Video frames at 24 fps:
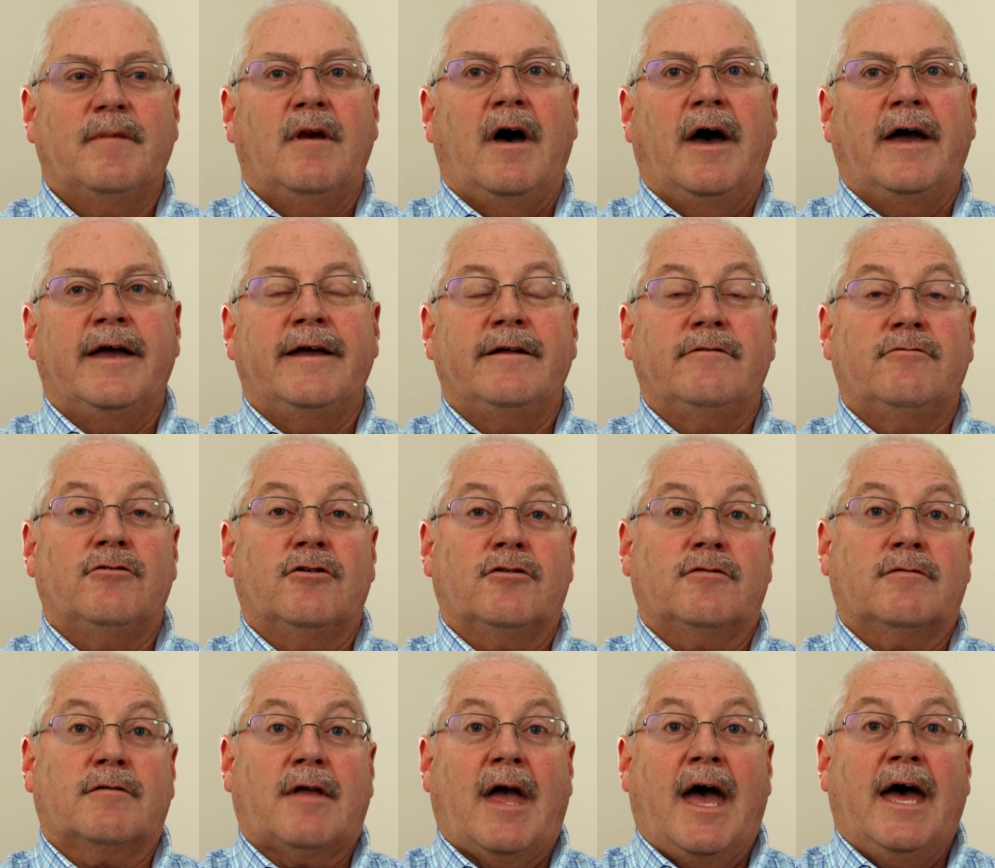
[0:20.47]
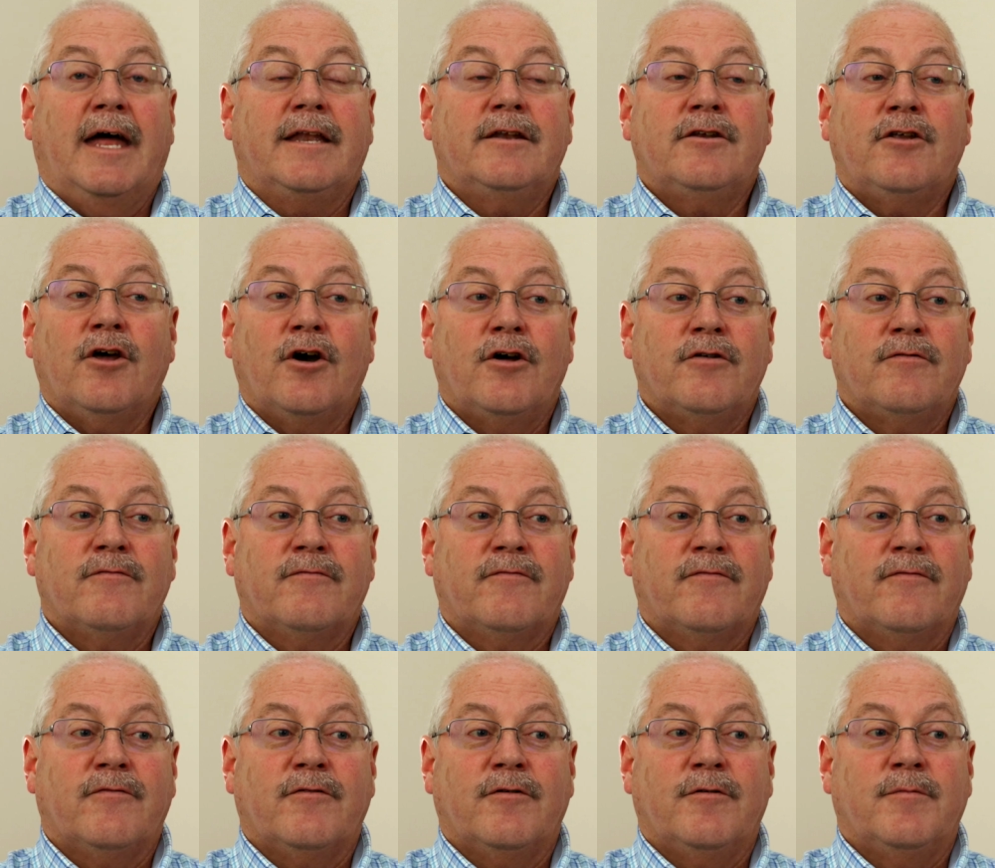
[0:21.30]
I had just gotten done
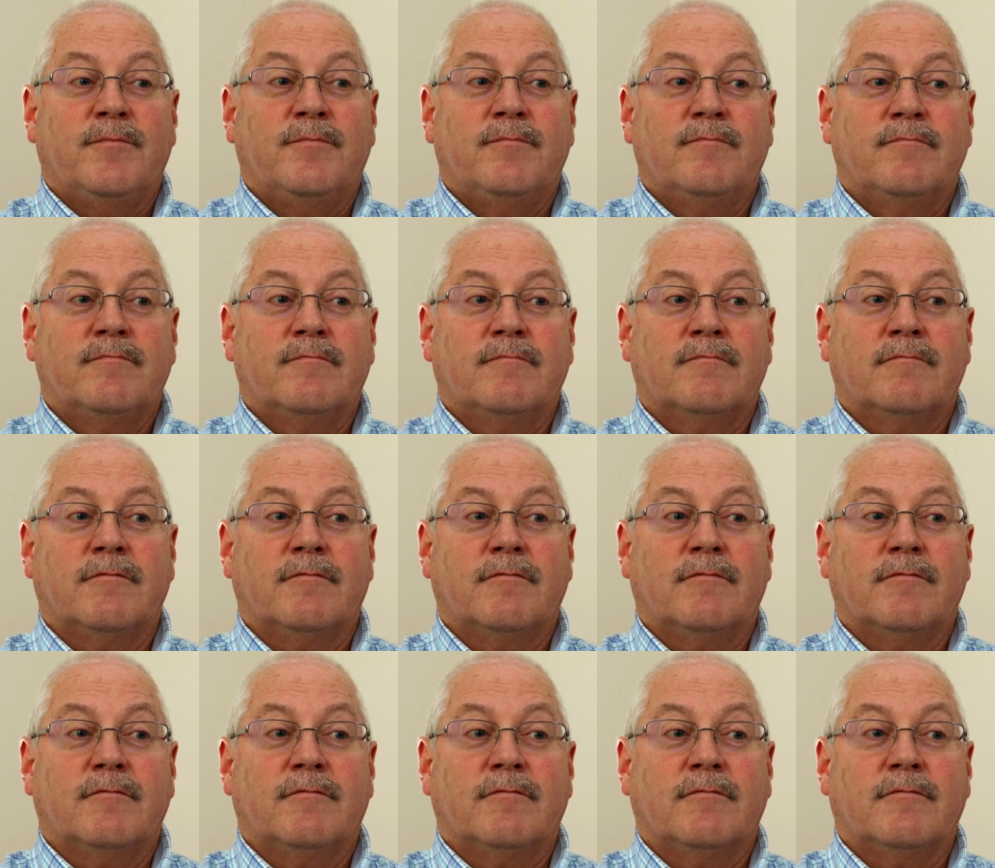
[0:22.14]
from